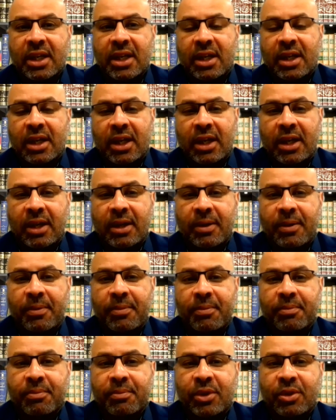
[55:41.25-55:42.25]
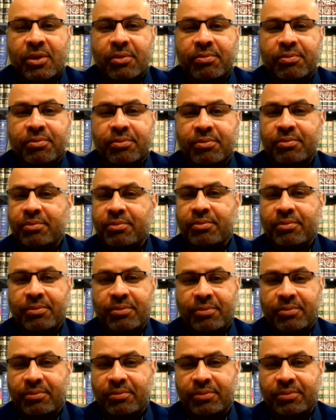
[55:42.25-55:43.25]
Um, you know,
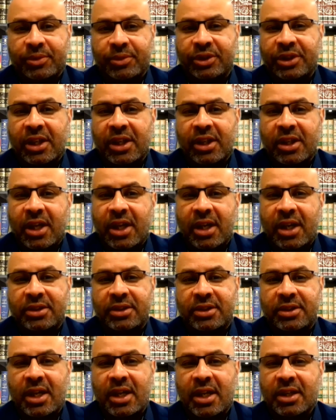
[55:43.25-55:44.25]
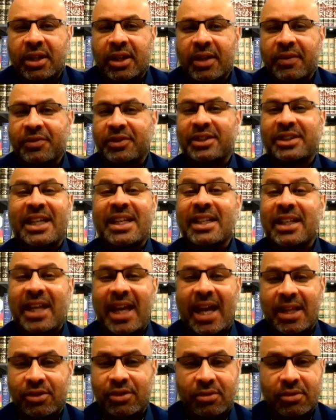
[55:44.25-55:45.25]
sun, sun gives skin
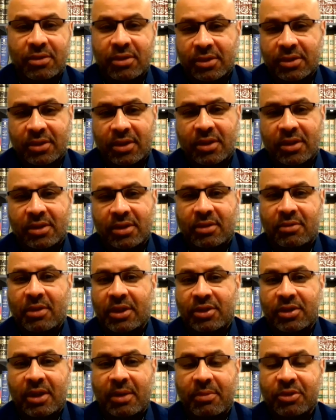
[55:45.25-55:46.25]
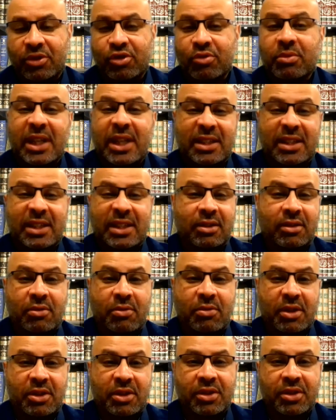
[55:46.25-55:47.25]
cancer is the, is question. I'm assuming that the
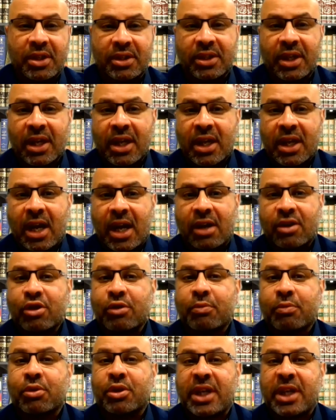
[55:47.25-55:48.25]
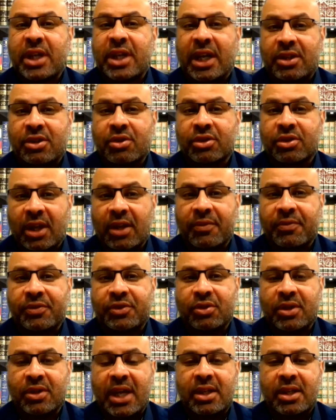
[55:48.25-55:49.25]
question is, how do you protect yourself so
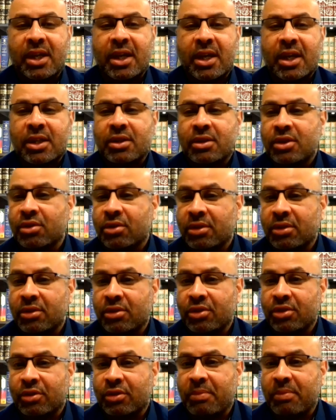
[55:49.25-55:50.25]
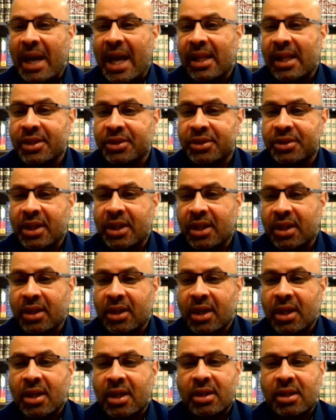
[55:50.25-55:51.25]
that you're, you're balancing
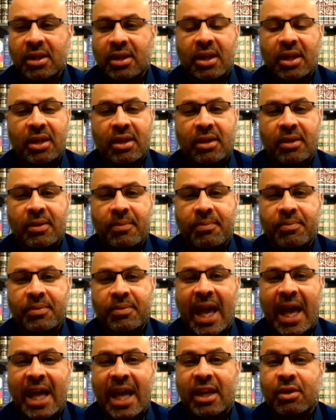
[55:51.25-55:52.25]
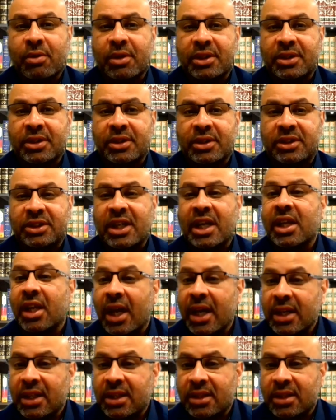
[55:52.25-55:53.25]
um, adequate
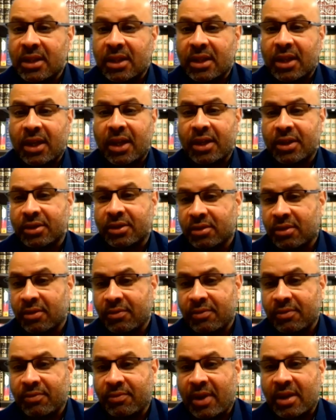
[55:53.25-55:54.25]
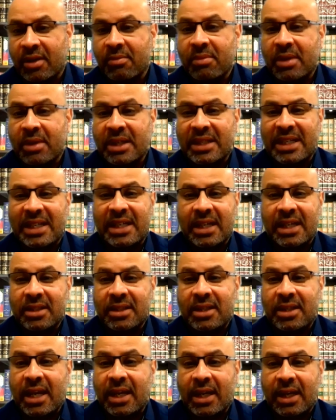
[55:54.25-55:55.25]
sunlight, uh, so the vitamin D
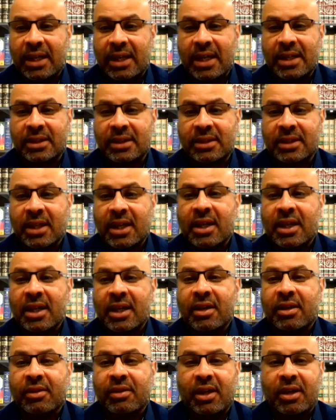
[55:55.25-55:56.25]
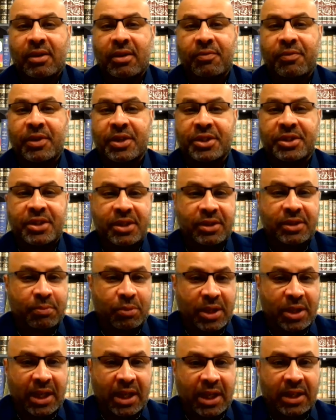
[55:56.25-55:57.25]
intake, I guess, uh, versus
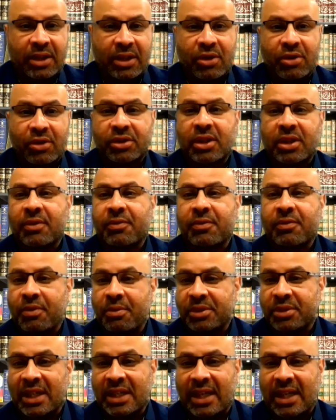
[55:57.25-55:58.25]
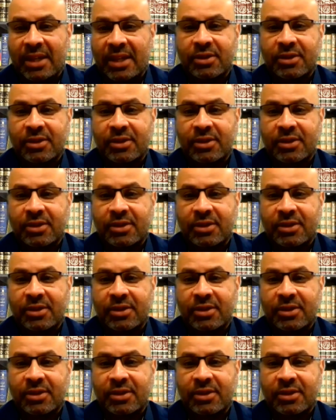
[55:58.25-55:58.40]
protecting yourself from skin cancer?